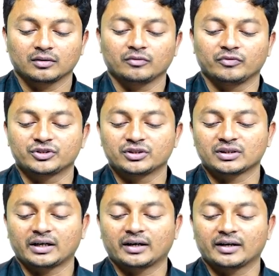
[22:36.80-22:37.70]
which is
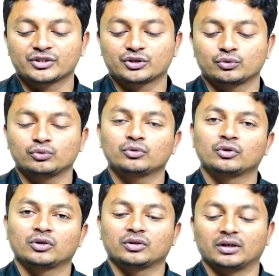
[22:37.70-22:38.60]
attached to
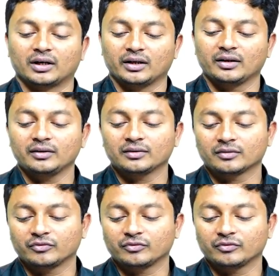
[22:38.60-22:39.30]
the ring,